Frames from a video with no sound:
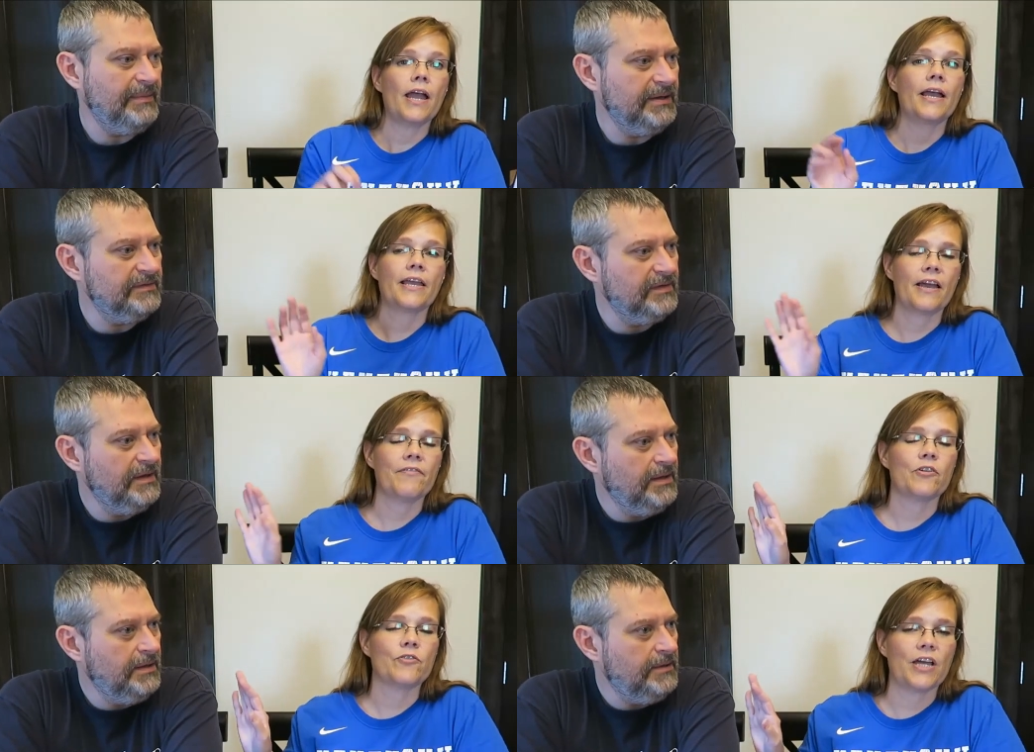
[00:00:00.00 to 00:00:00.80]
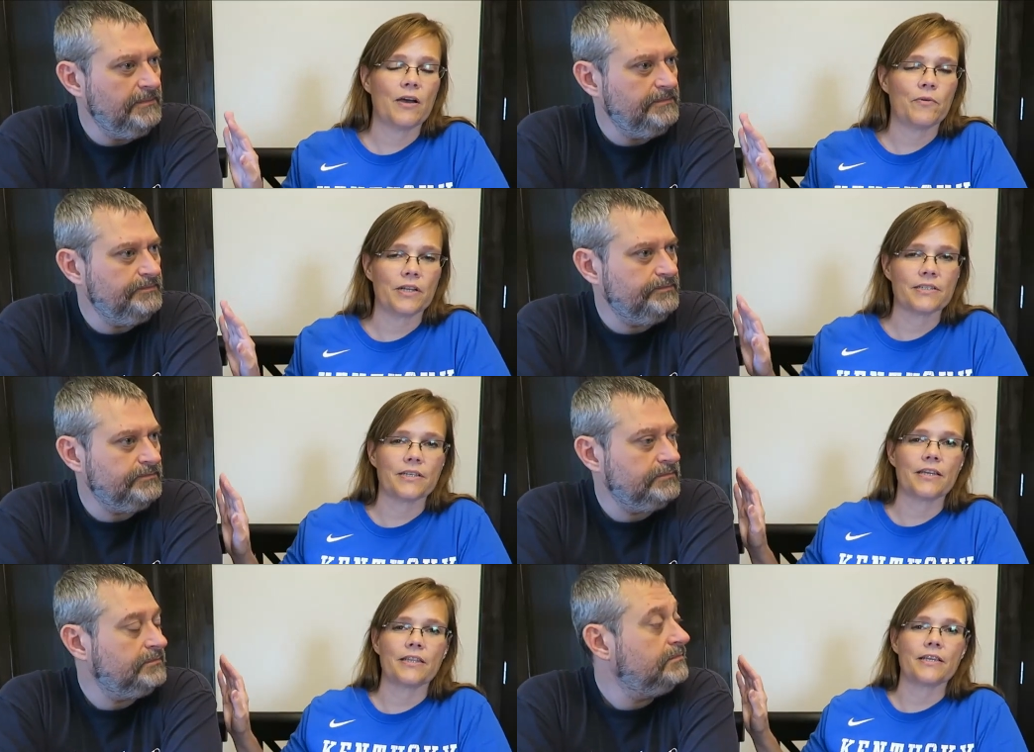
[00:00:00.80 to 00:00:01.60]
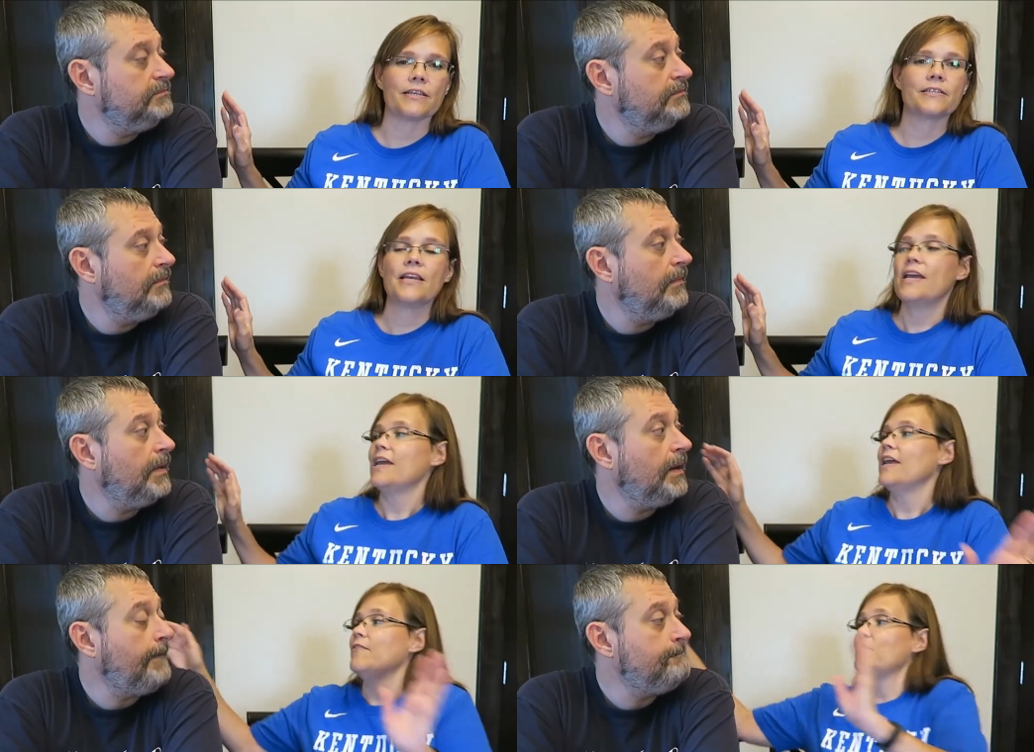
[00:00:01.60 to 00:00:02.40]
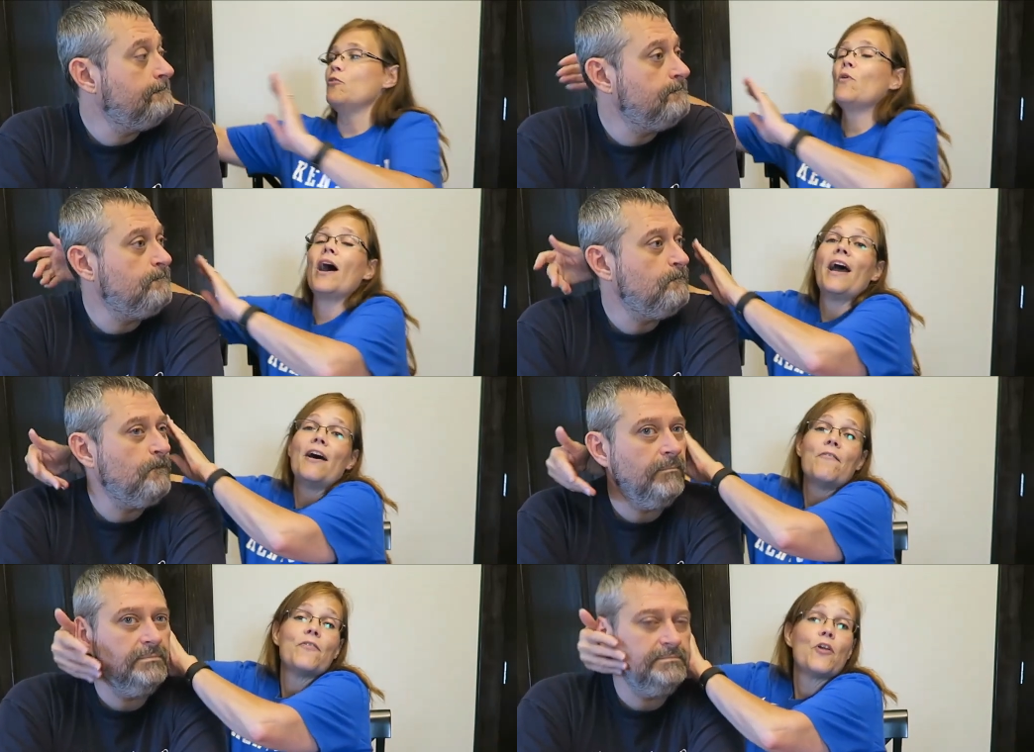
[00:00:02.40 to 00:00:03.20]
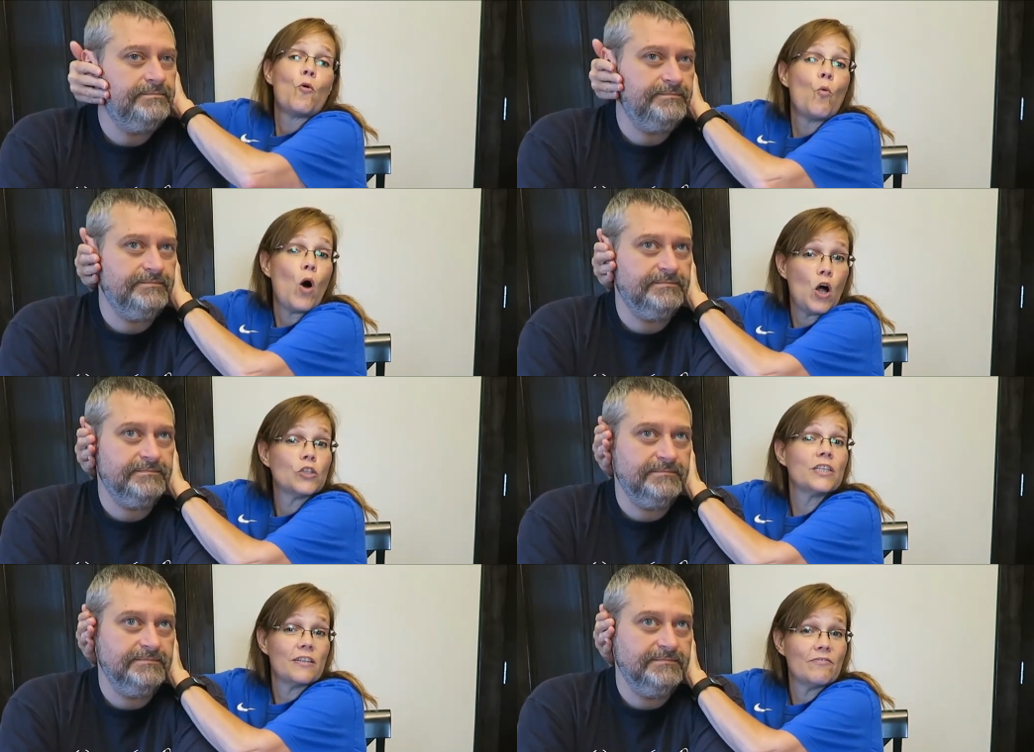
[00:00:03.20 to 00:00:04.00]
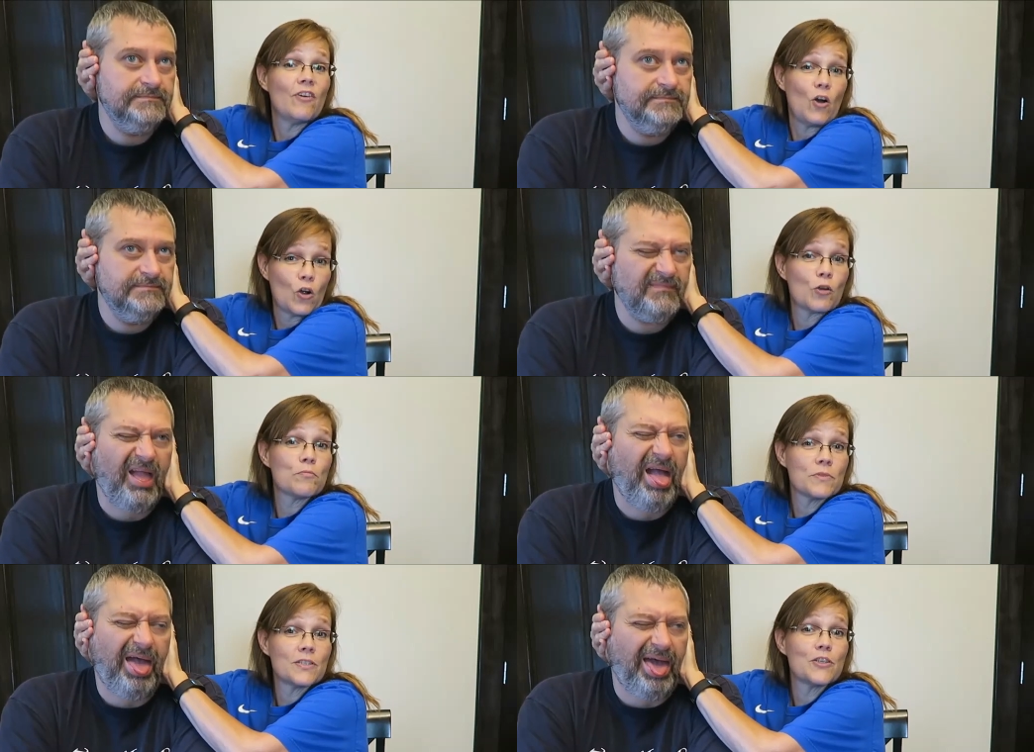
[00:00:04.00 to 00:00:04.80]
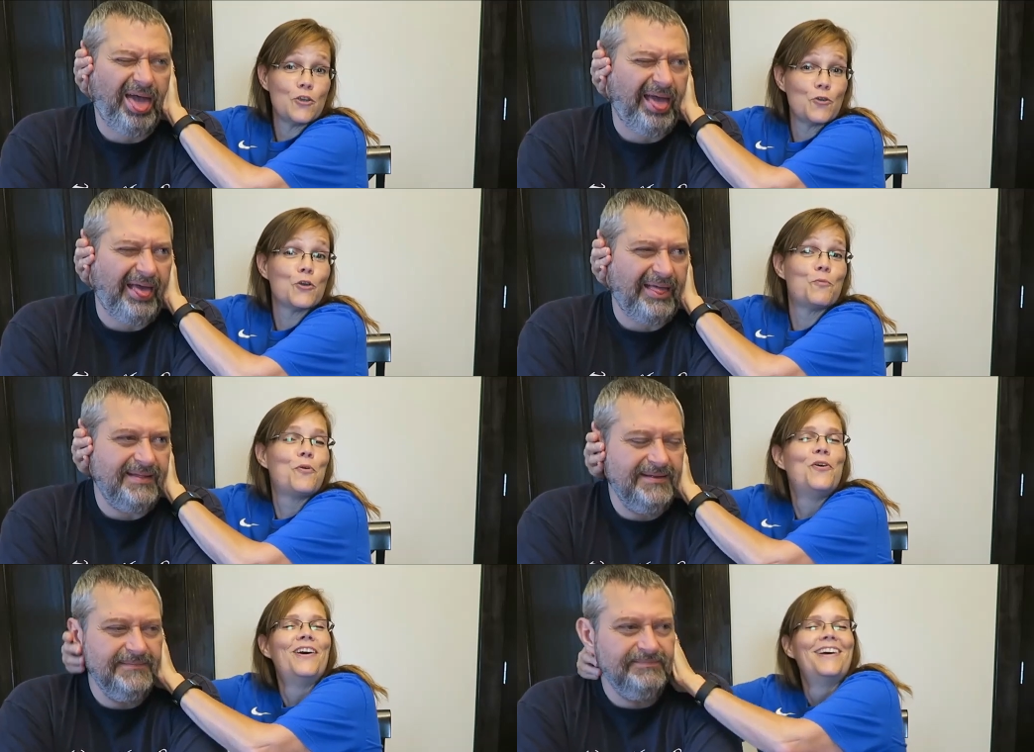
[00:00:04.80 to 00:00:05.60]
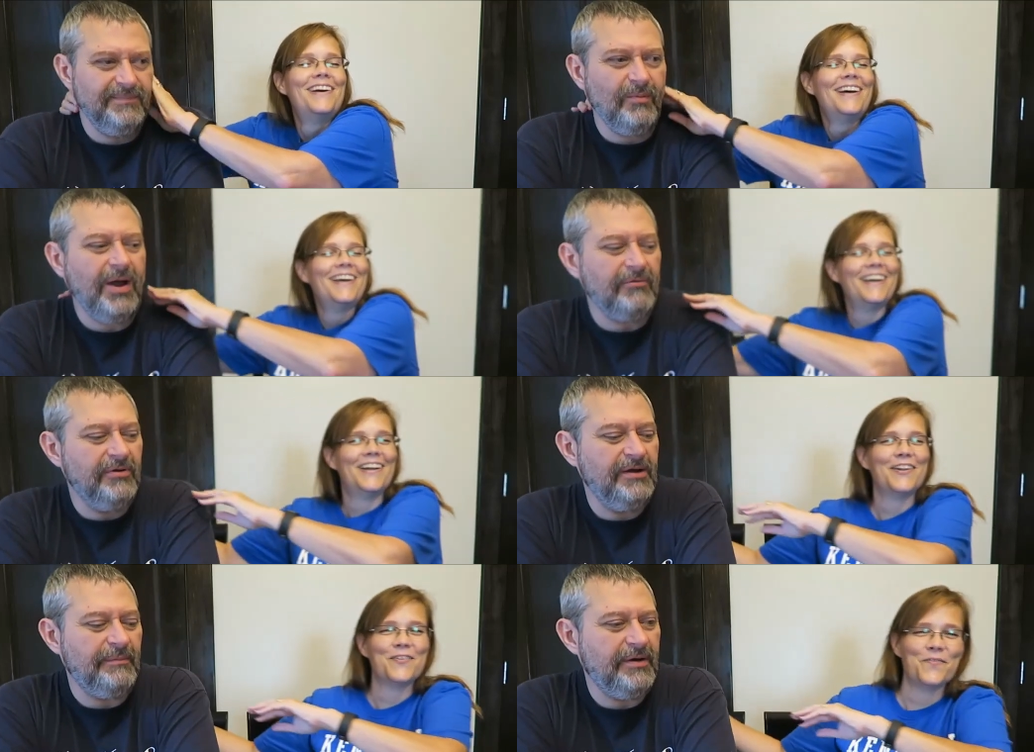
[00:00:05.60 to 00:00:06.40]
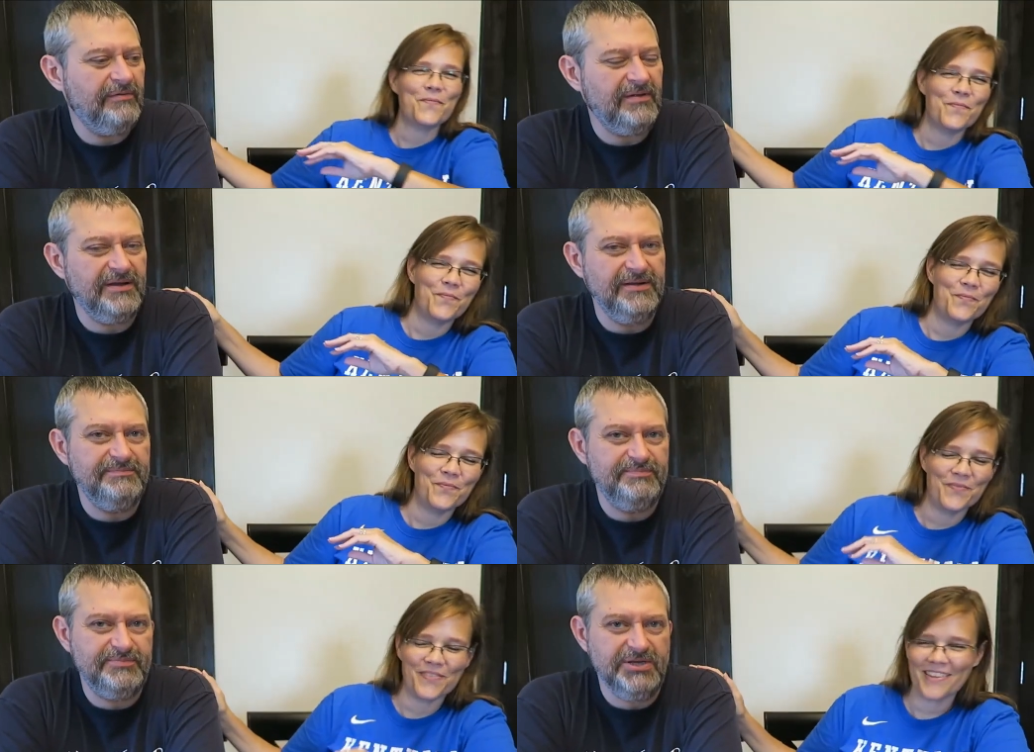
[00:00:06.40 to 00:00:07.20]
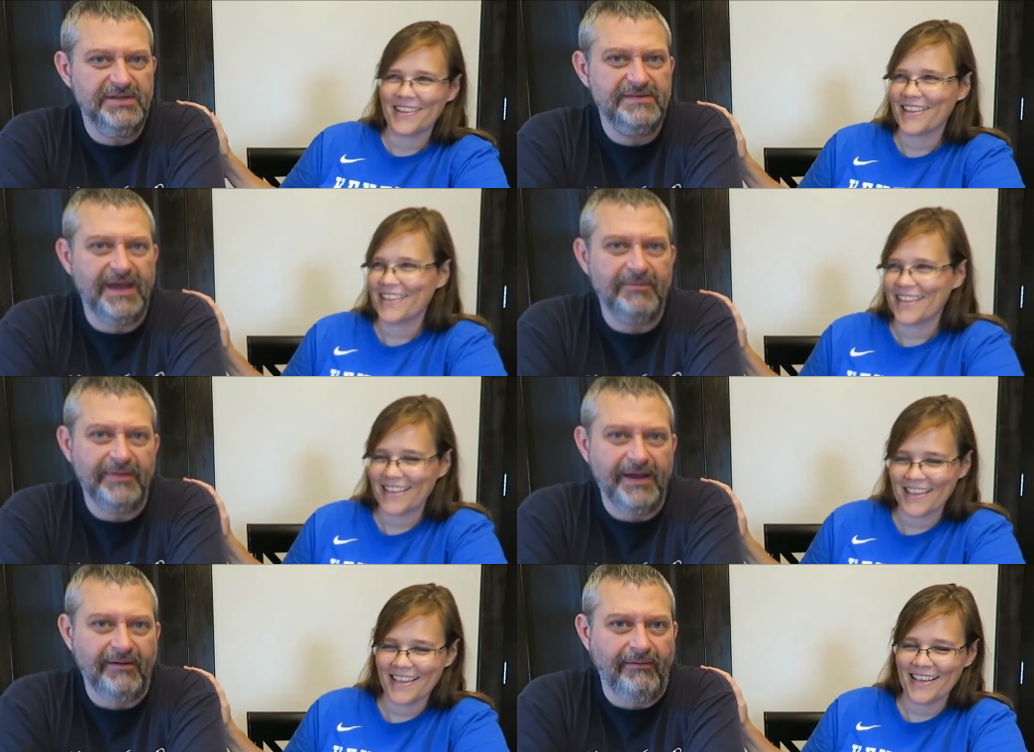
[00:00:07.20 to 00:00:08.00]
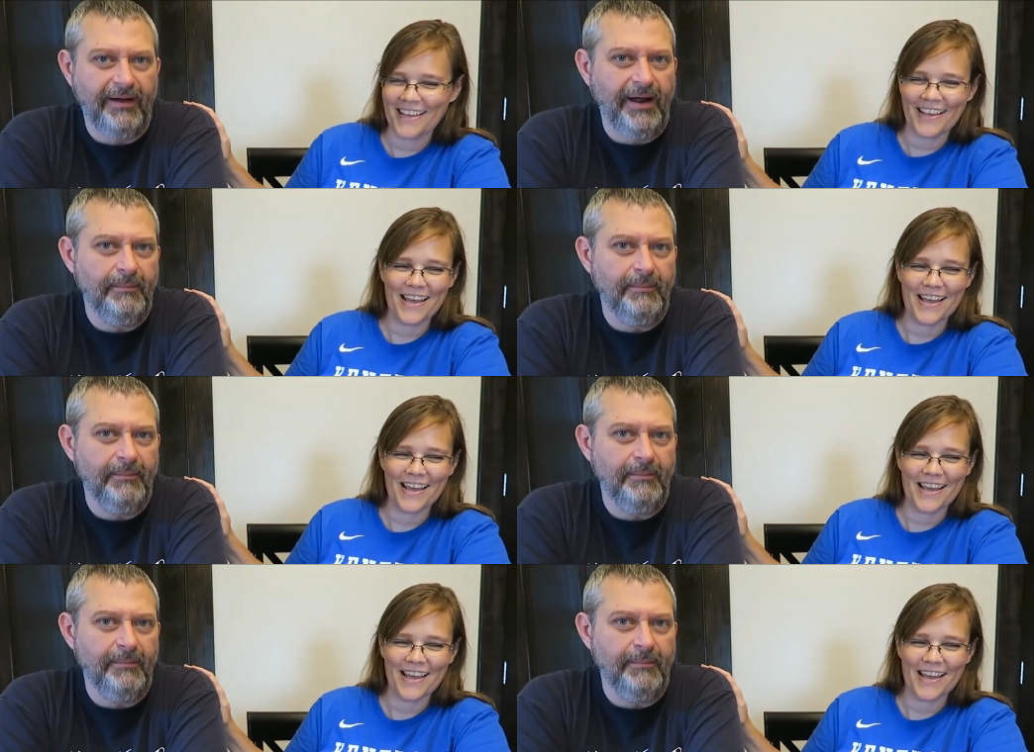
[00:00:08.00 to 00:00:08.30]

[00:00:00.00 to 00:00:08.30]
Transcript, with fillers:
Speaker 1: any means. And
Speaker 2: Kevin will die when I say this. If you have the Walden Farms, you could.
Speaker 1: well, I run a perfectly good cheesecake with that crap.